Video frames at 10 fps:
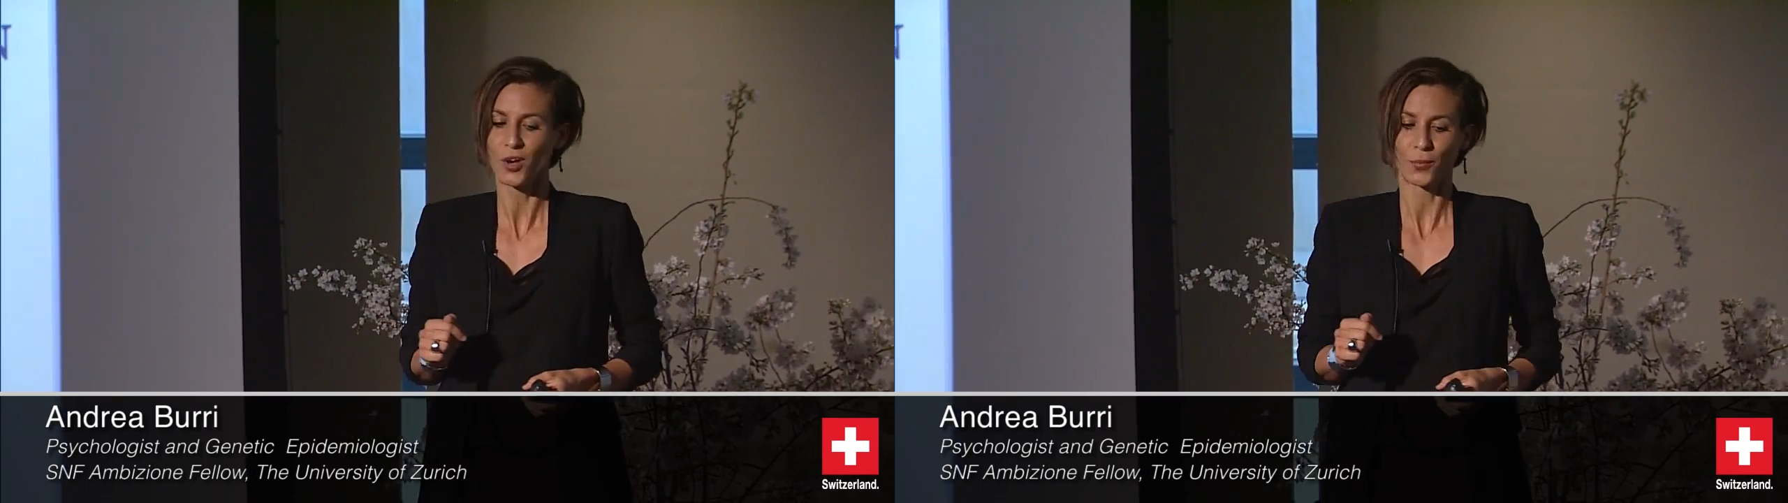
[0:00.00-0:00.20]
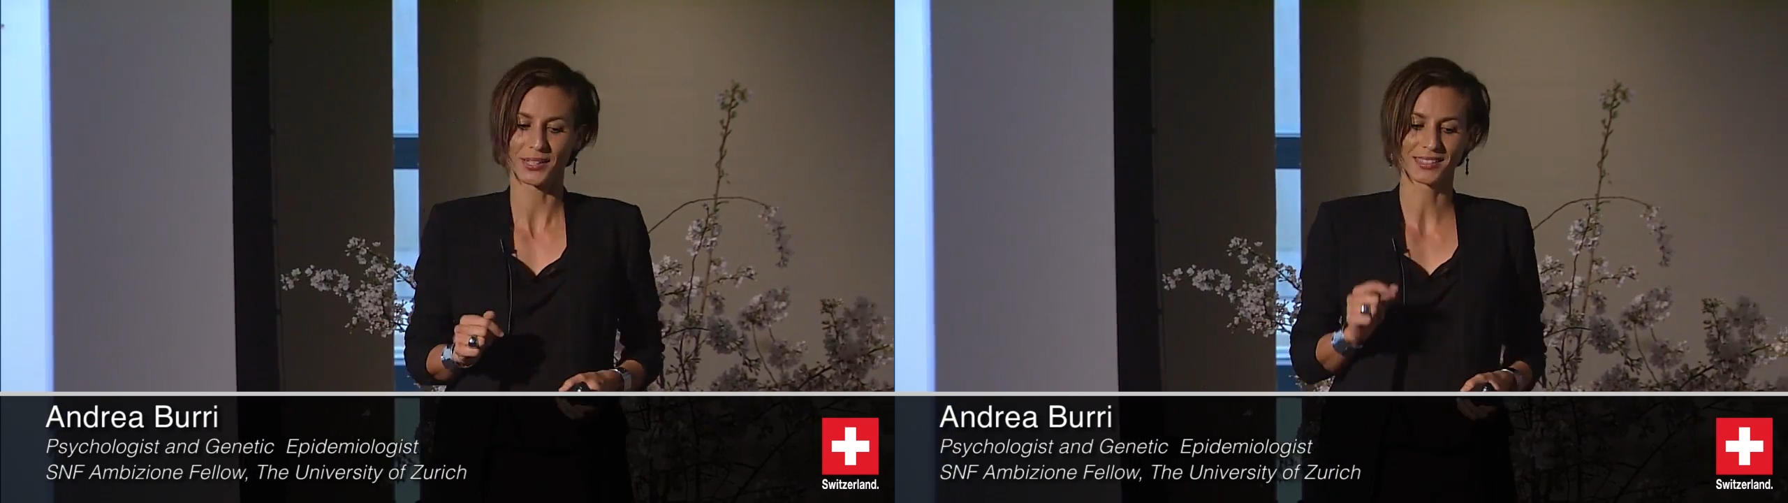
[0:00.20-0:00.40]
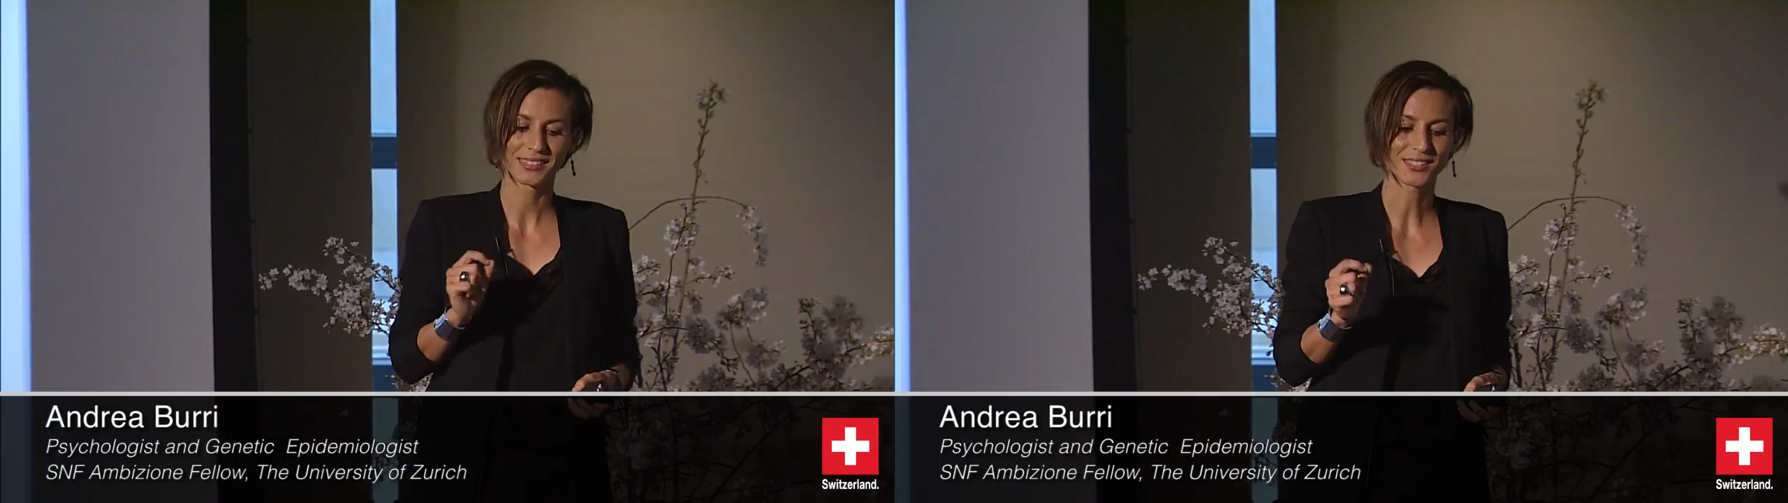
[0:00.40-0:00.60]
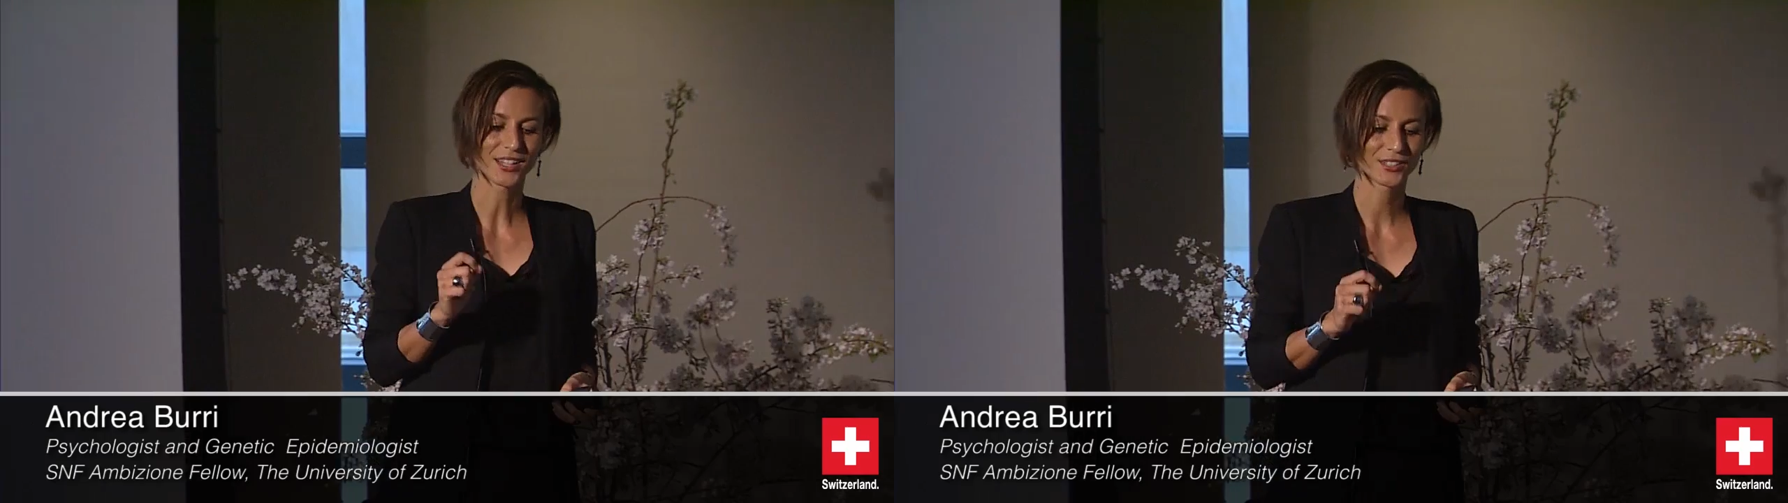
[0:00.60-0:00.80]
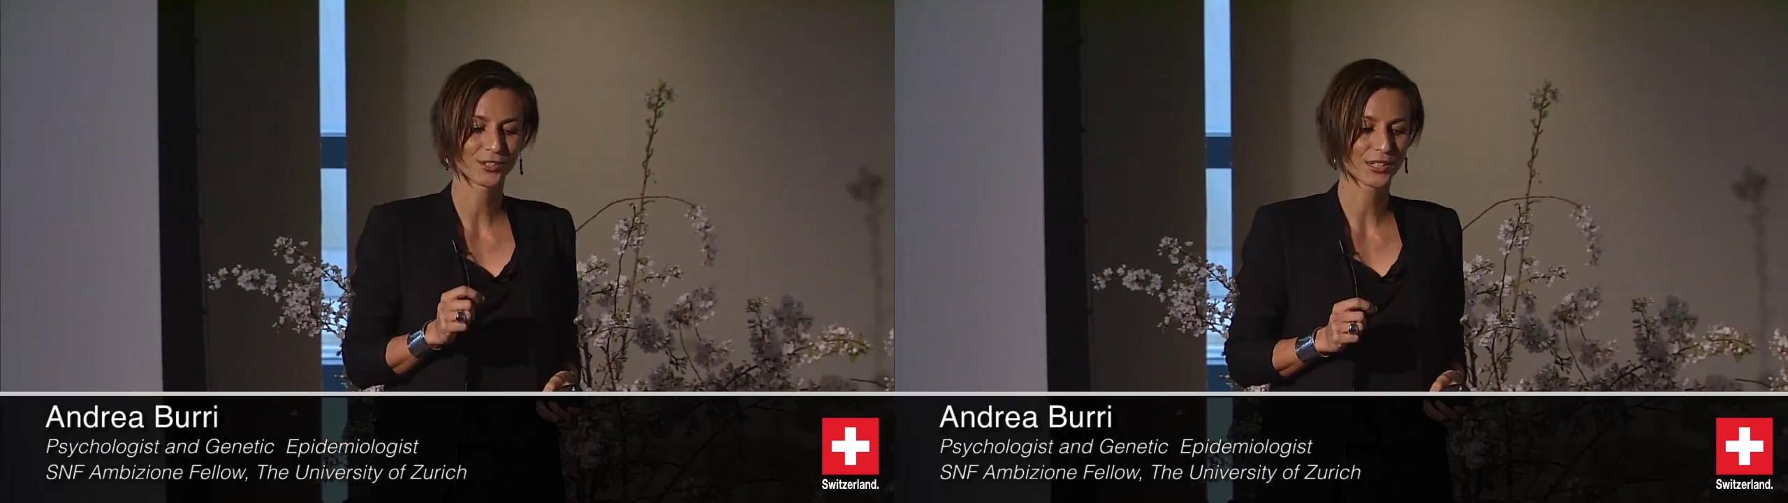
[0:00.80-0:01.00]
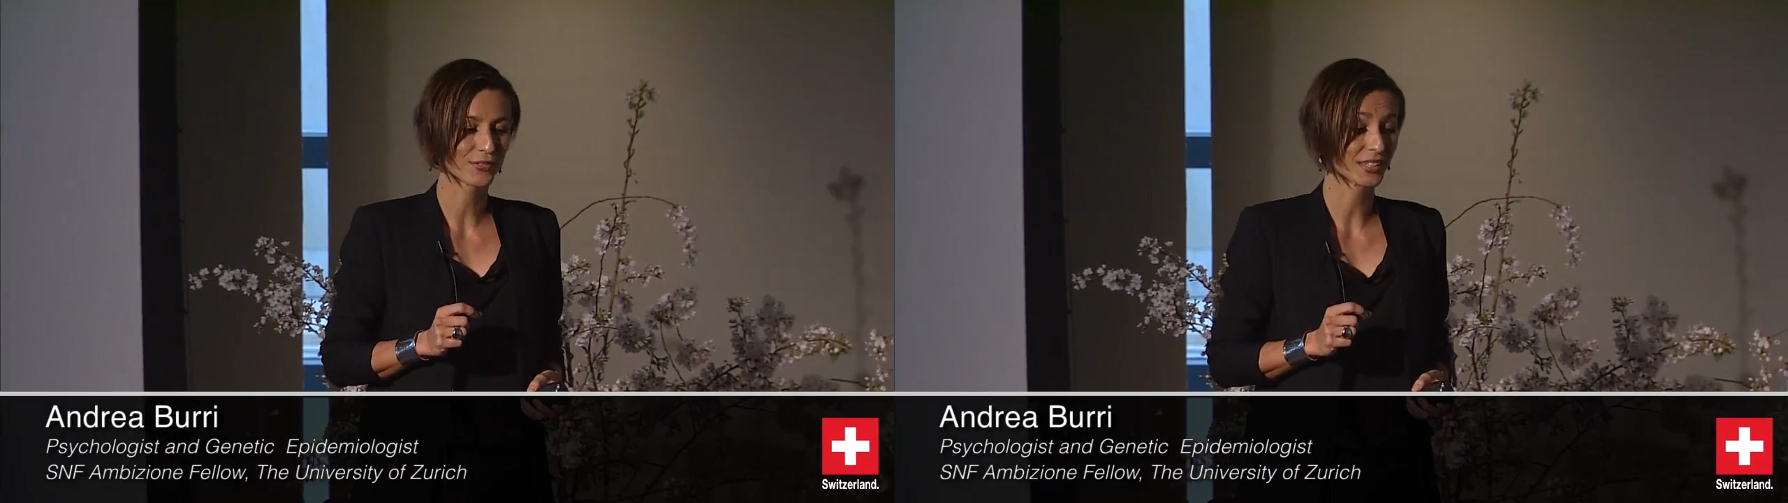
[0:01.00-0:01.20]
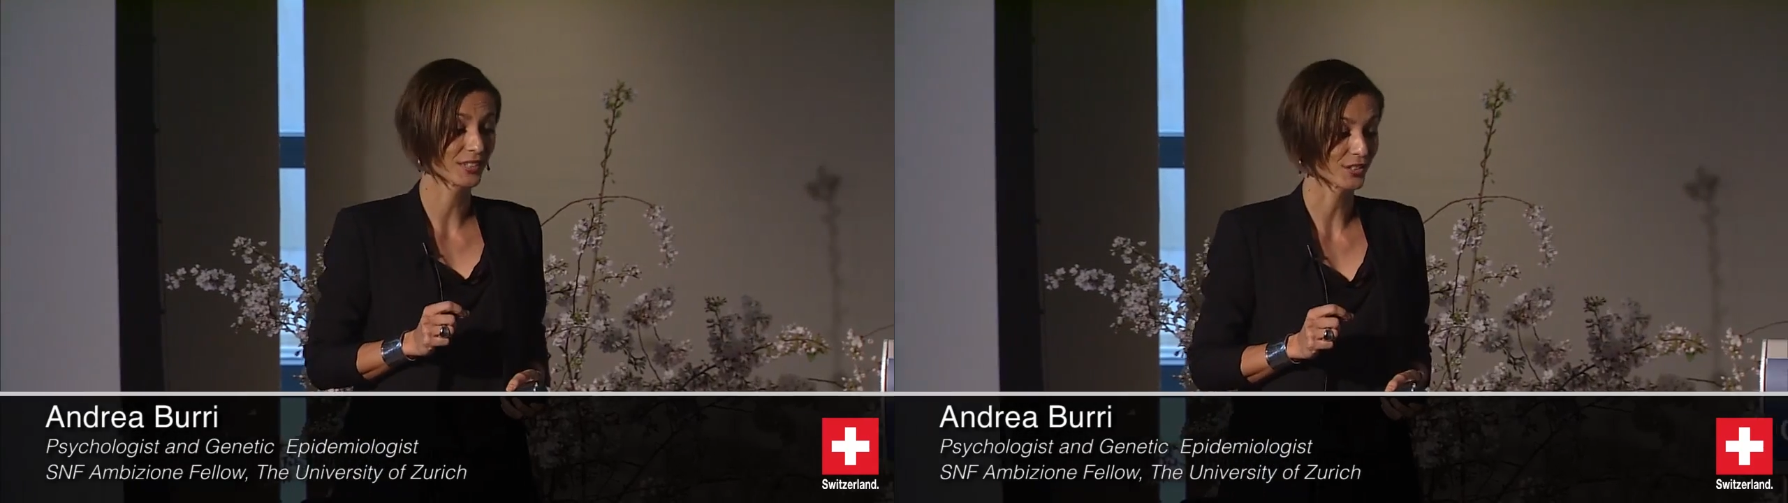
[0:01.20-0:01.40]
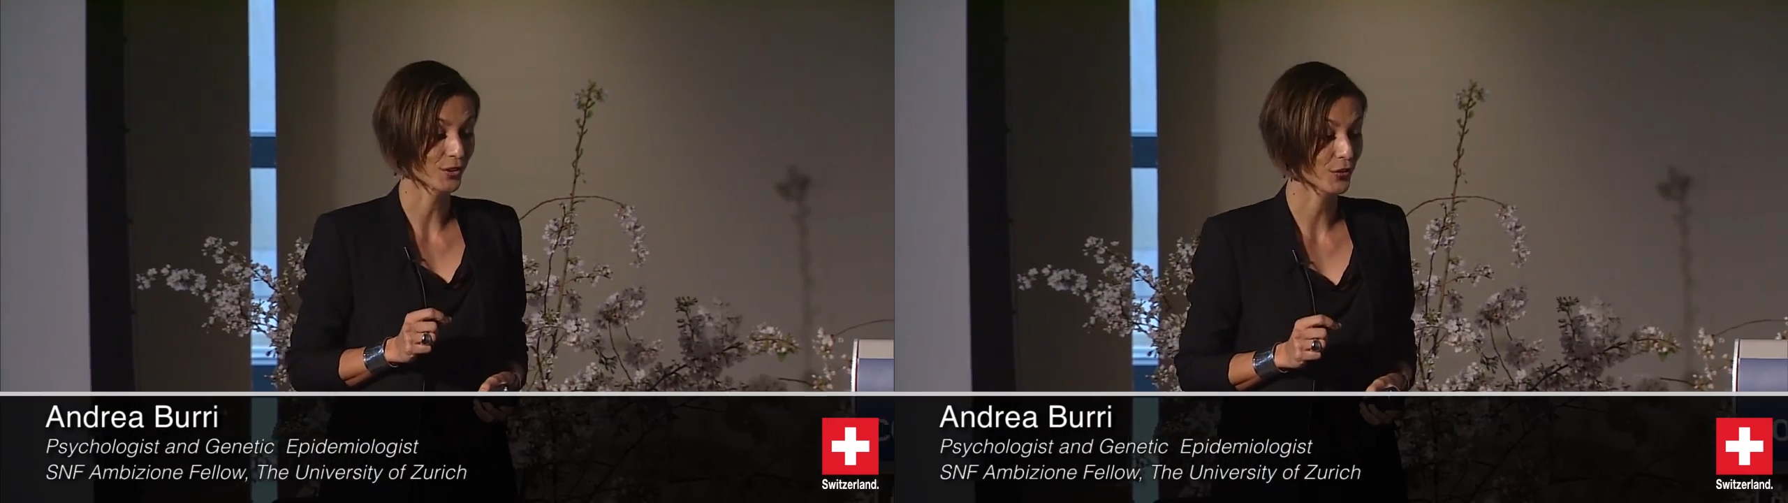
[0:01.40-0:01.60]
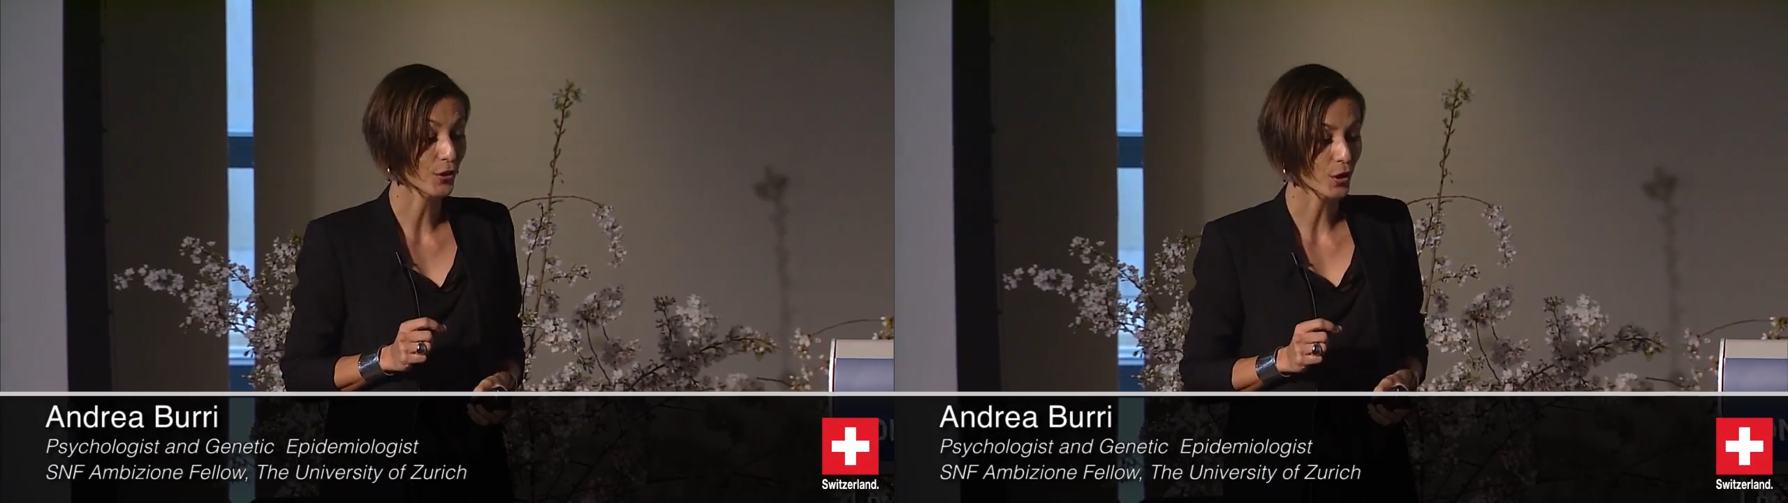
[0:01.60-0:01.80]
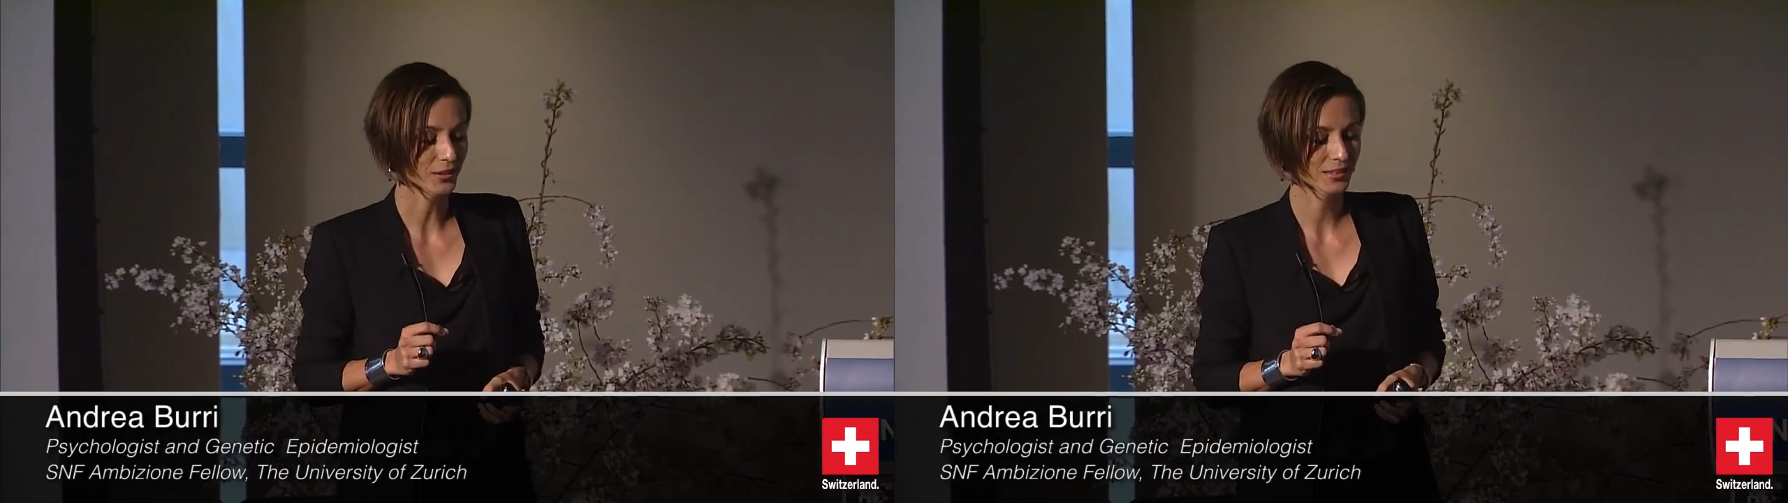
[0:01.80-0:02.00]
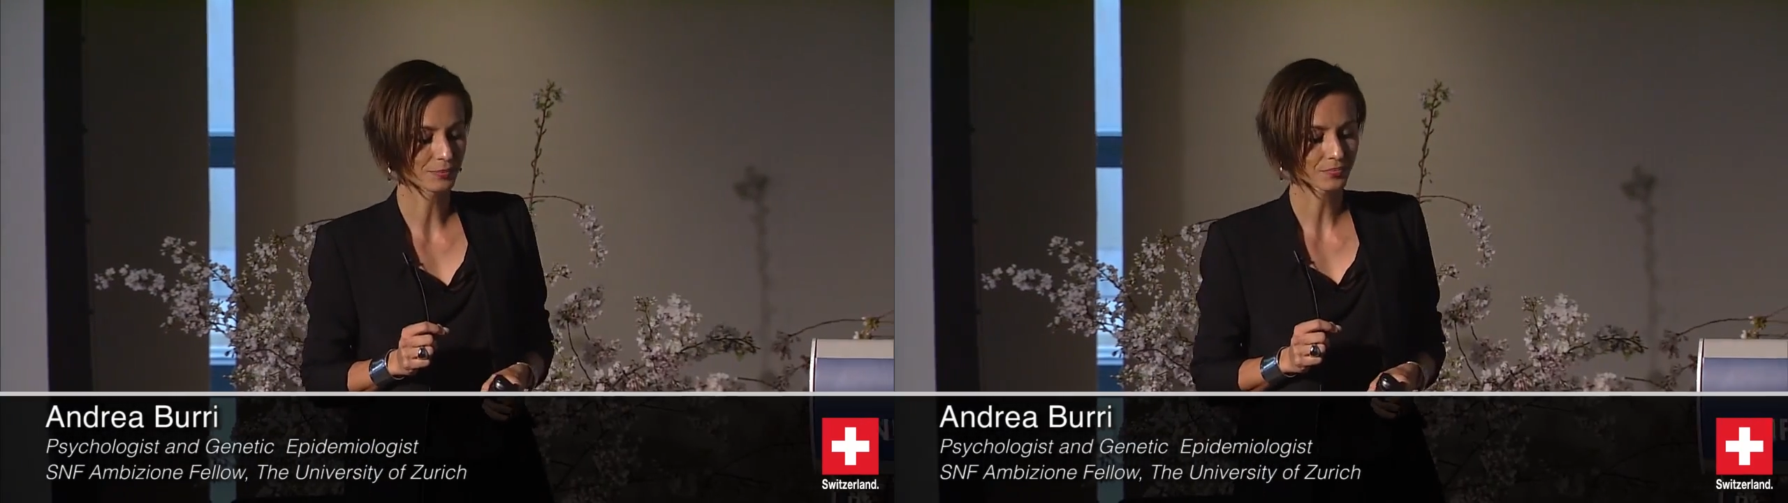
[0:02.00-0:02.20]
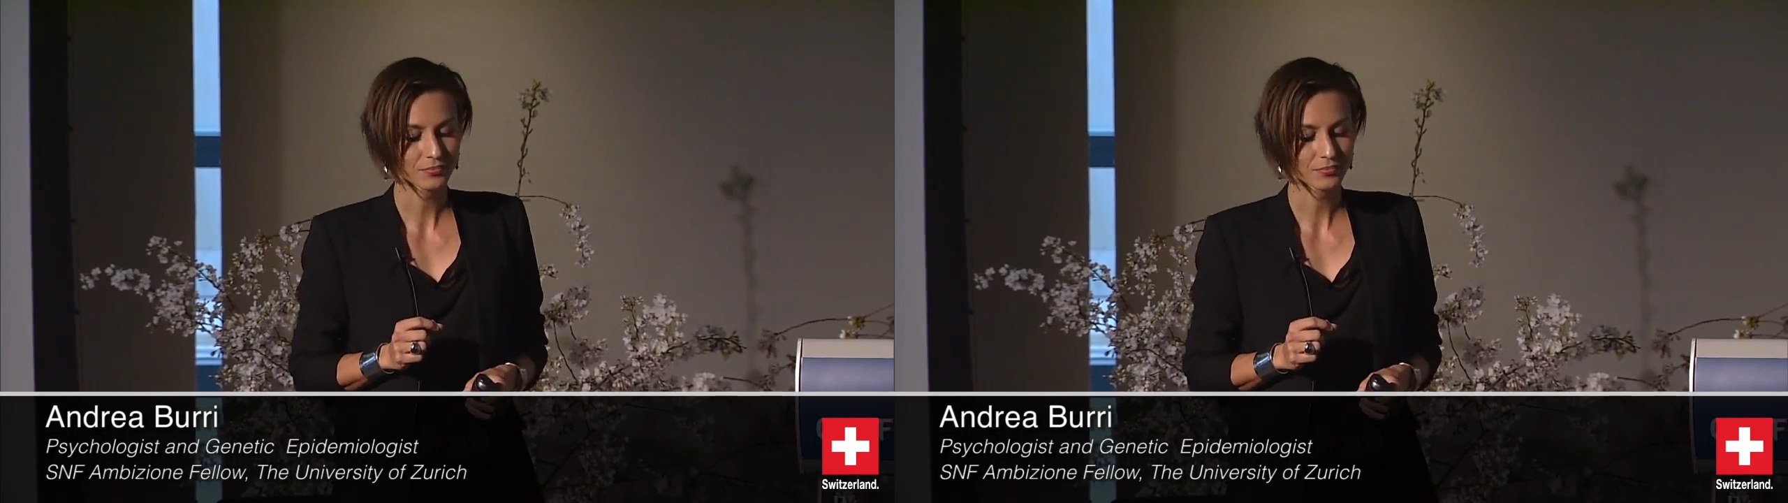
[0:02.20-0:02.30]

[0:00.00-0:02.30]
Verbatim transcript: when I decided to give it another thought.